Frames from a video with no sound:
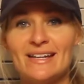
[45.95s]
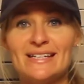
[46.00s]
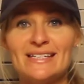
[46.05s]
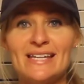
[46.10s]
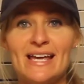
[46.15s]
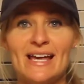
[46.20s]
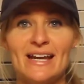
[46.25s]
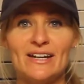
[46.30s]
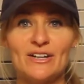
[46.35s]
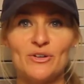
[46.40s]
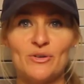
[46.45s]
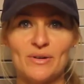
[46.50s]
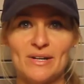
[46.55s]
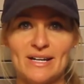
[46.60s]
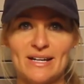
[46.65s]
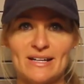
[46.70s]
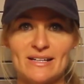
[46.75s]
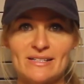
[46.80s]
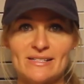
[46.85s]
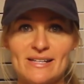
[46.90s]
10
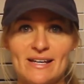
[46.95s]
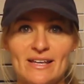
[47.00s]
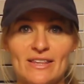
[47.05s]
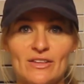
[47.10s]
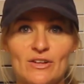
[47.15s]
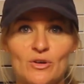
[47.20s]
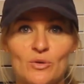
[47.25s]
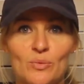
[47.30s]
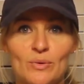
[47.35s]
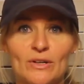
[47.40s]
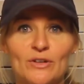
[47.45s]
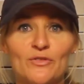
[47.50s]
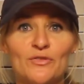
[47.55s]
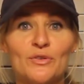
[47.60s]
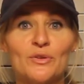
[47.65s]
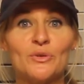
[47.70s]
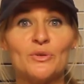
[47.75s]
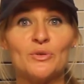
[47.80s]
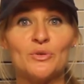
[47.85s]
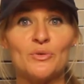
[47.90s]
ingredients, and they're real
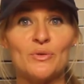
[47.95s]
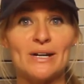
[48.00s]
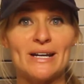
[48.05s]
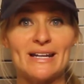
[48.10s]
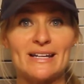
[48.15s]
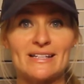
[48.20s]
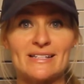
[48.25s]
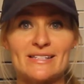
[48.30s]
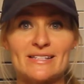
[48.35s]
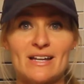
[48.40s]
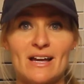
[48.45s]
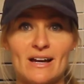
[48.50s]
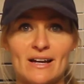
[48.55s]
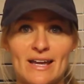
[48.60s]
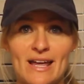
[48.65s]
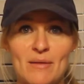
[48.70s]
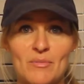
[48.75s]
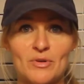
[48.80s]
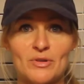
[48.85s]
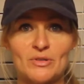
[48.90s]
food ingredients, not
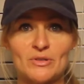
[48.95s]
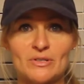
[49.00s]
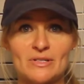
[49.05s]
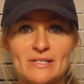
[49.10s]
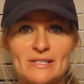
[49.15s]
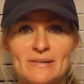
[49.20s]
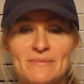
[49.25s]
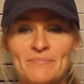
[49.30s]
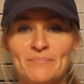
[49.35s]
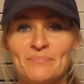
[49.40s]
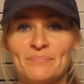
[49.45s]
chemicals.